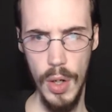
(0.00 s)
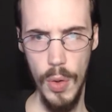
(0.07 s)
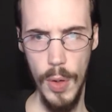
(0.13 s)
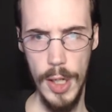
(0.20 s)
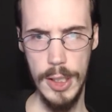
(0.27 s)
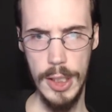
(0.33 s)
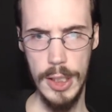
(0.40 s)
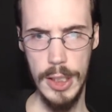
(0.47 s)

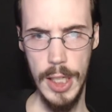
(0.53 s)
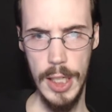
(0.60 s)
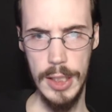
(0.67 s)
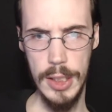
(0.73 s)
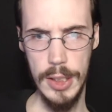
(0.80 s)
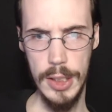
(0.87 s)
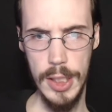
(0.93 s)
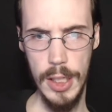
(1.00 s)
Orashin
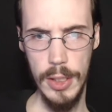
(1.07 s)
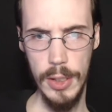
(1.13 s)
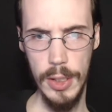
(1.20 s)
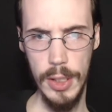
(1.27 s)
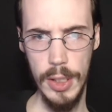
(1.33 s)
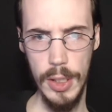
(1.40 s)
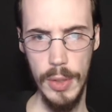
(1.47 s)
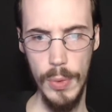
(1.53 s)
Seis
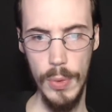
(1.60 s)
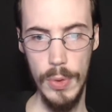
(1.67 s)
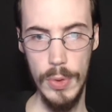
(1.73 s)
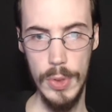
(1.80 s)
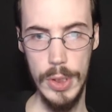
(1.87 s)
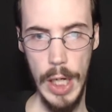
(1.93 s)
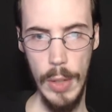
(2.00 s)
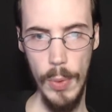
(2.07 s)
Interstellar
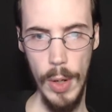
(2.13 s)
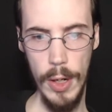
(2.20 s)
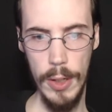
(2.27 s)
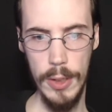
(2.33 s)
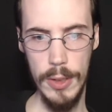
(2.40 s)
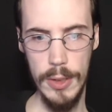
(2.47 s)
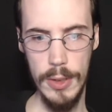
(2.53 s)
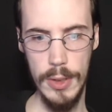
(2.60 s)

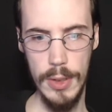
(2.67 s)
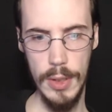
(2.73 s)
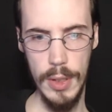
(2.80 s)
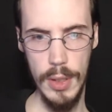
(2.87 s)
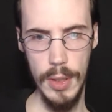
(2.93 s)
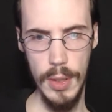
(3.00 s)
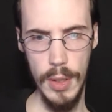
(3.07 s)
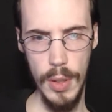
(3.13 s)
Jaguar.
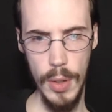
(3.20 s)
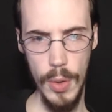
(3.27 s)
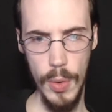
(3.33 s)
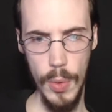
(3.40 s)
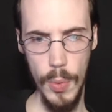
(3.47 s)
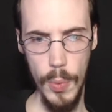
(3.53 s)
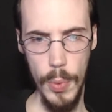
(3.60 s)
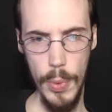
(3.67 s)

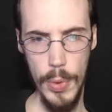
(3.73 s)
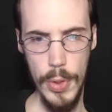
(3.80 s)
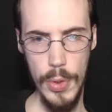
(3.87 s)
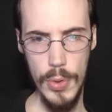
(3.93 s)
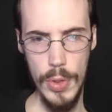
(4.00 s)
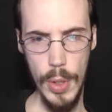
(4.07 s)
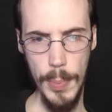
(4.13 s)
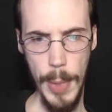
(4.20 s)
We will
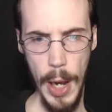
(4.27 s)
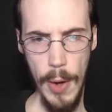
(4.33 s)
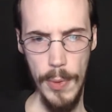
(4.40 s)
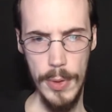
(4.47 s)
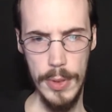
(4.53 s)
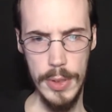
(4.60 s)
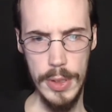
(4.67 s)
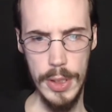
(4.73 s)
use our
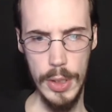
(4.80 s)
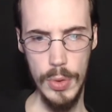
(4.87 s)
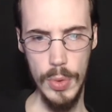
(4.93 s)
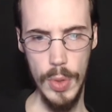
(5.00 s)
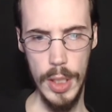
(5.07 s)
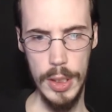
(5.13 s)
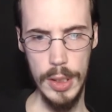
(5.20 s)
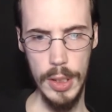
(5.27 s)
powers to
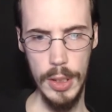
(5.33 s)
crush